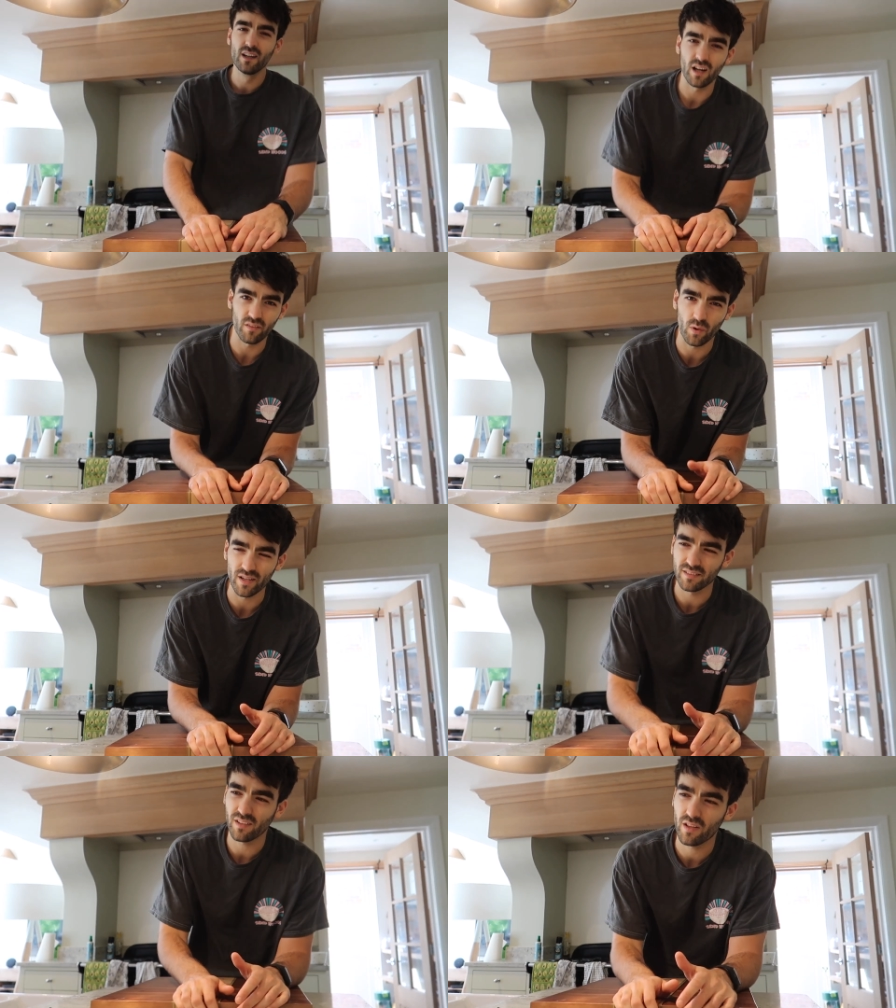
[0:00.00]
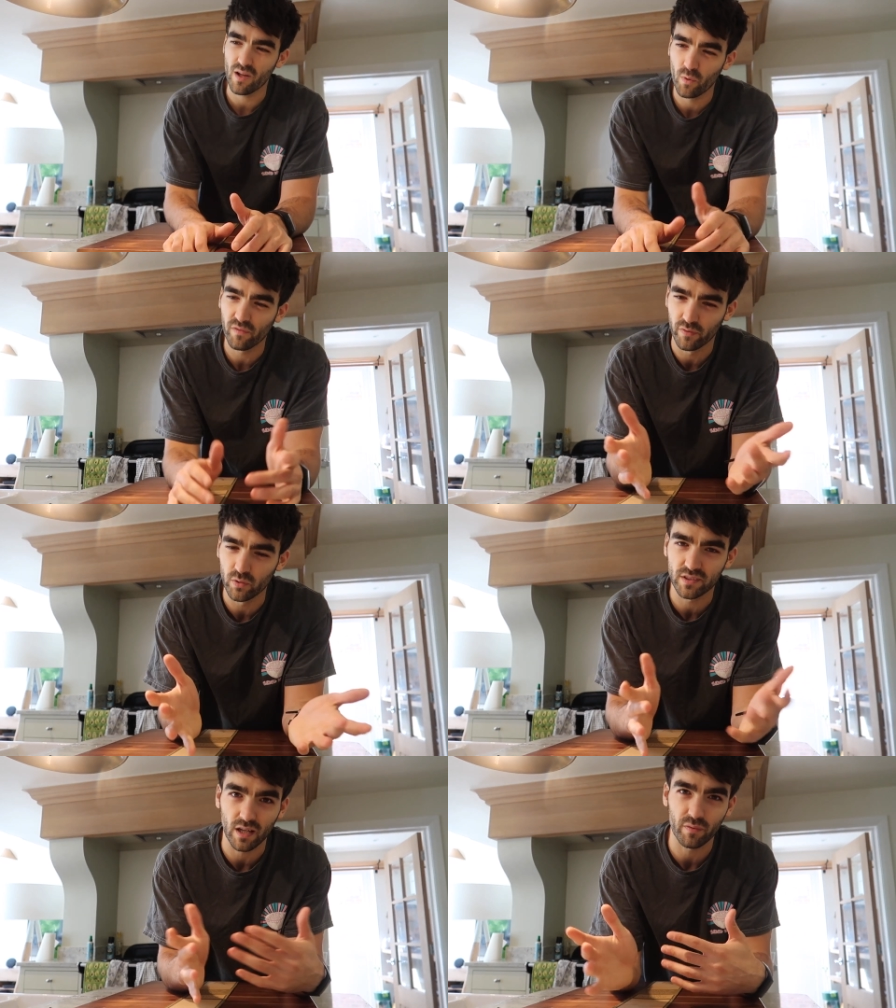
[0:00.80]
Otherwise, with
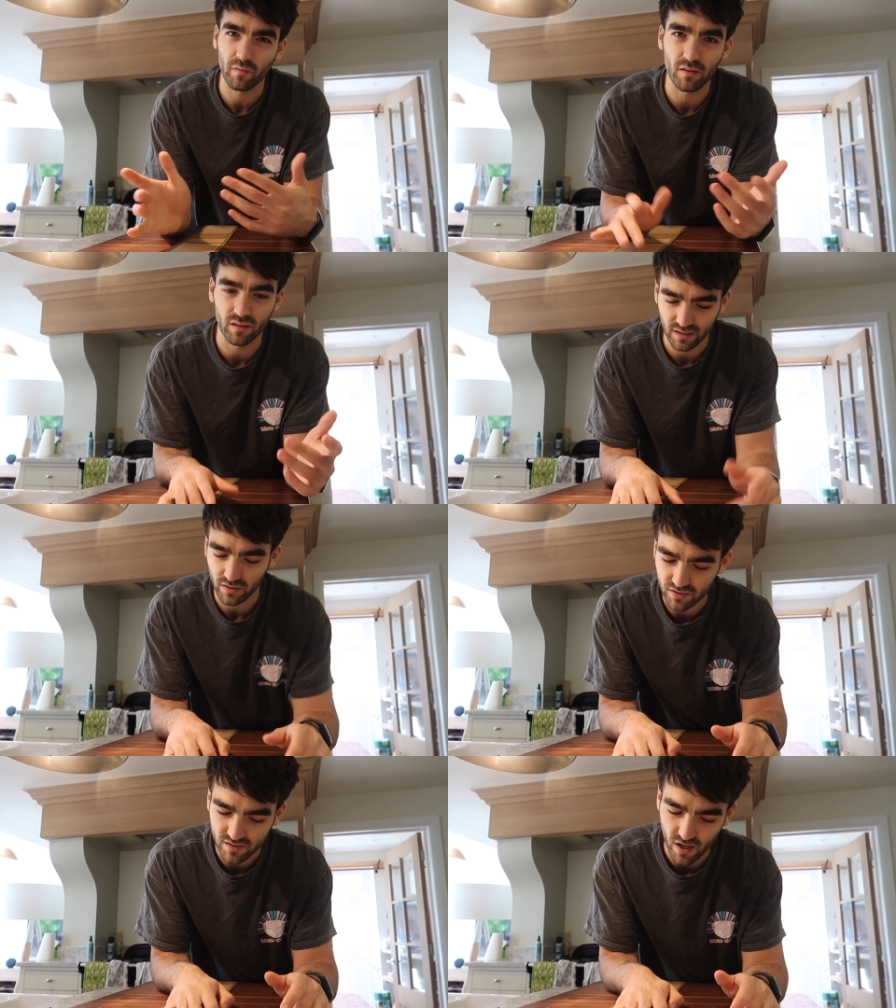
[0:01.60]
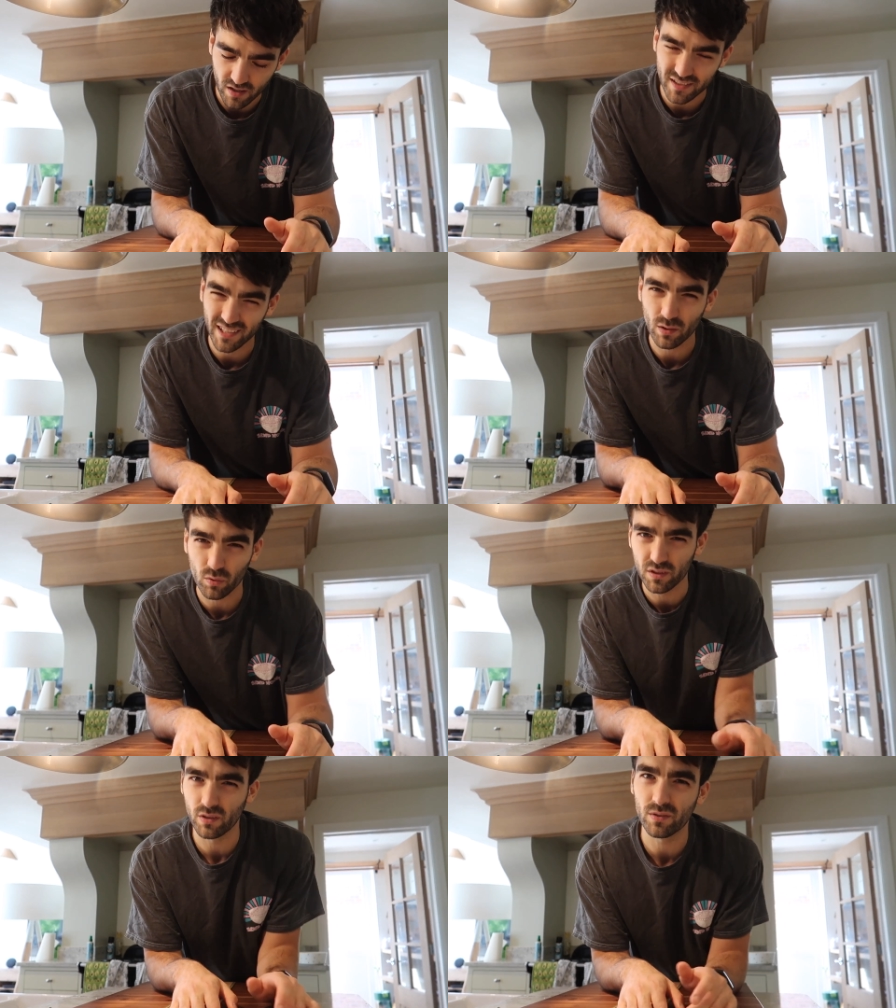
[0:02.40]
food stuff, if anything looks dirty
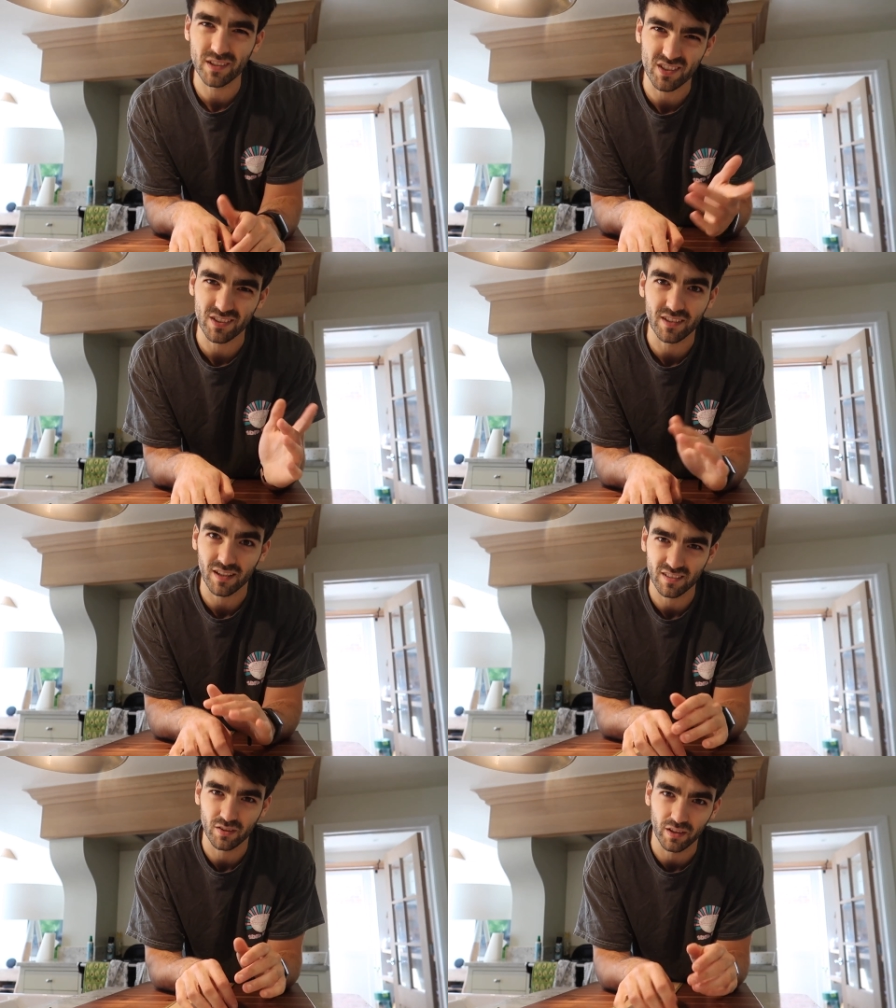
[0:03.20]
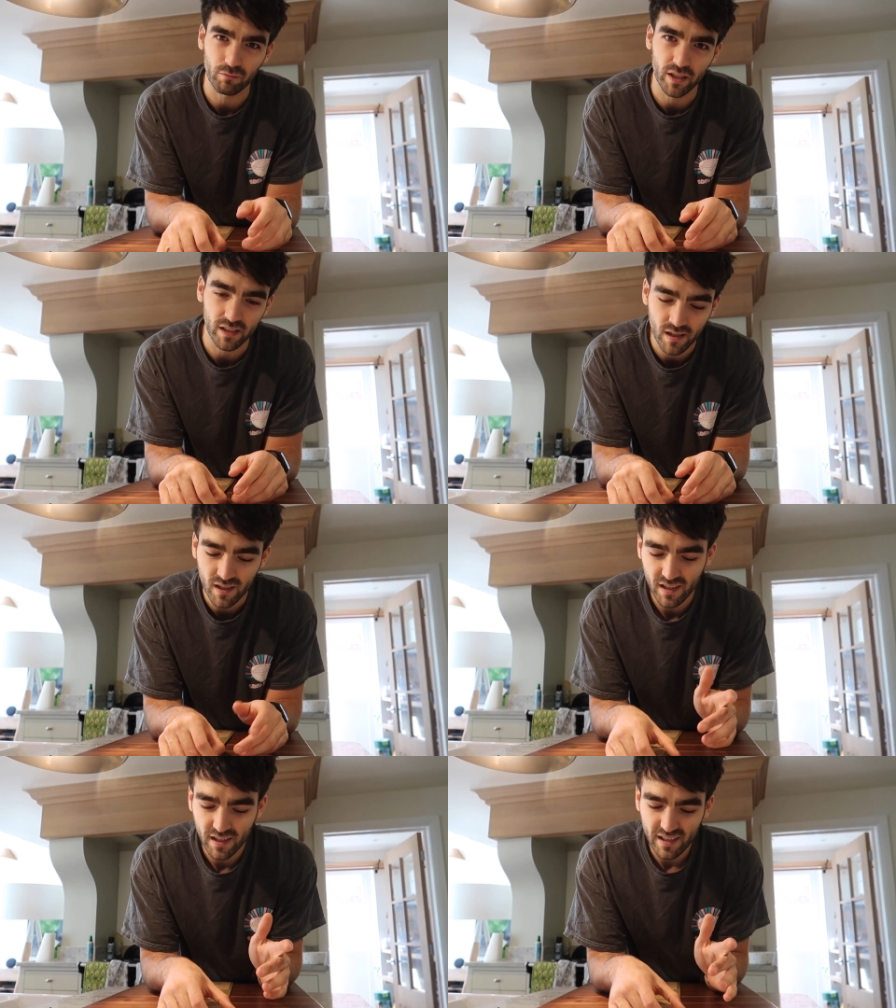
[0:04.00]
or used, it just starts looking really
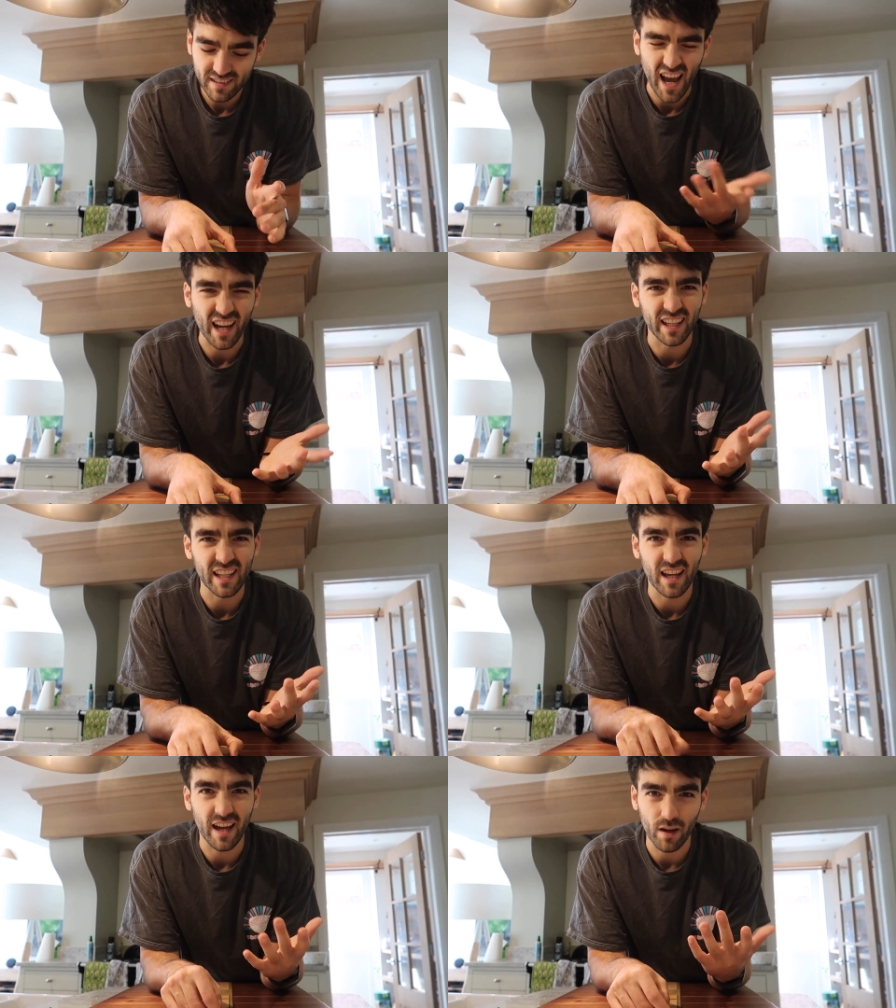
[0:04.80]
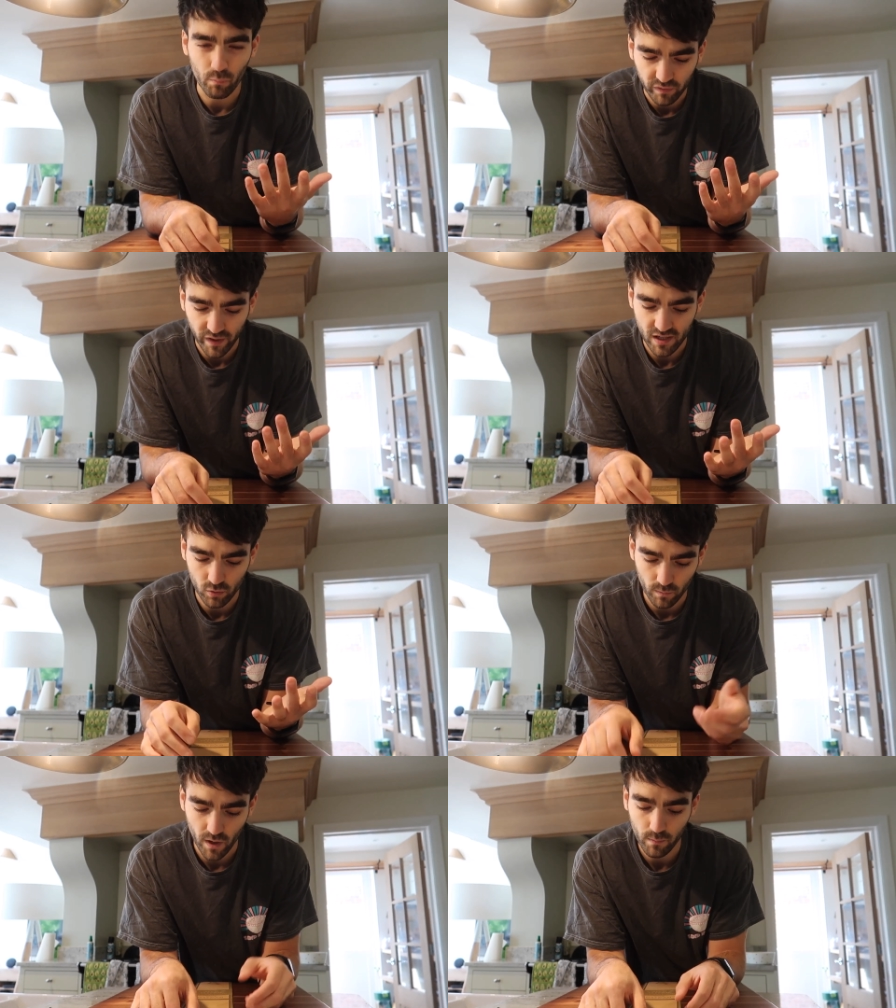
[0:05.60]
tacky and
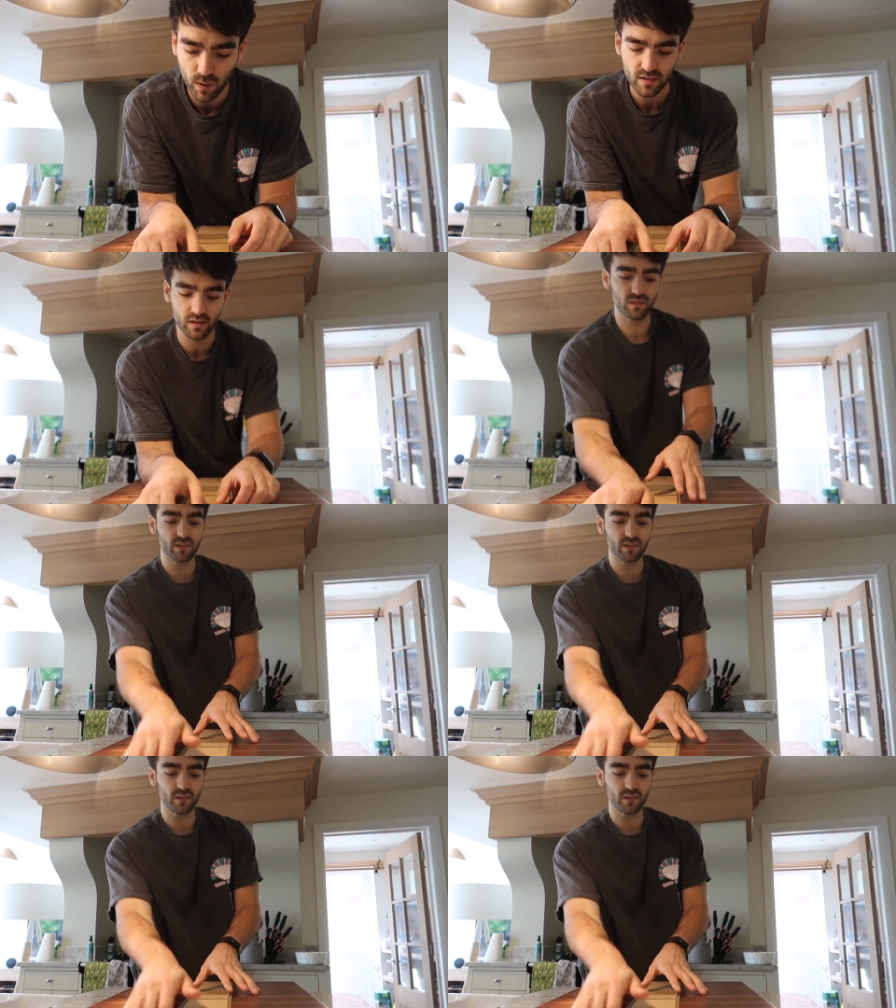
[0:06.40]
unprofessional in my opinion.